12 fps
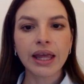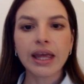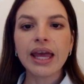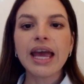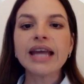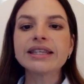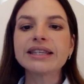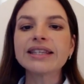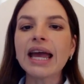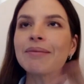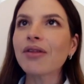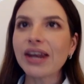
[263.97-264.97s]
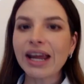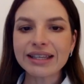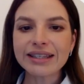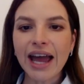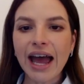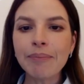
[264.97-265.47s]
It's the same on the next
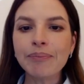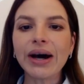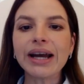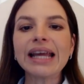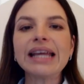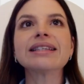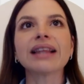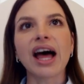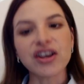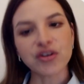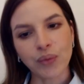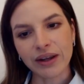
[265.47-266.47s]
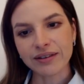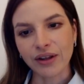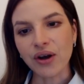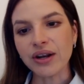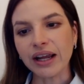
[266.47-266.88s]
tab, but it's last week's learning.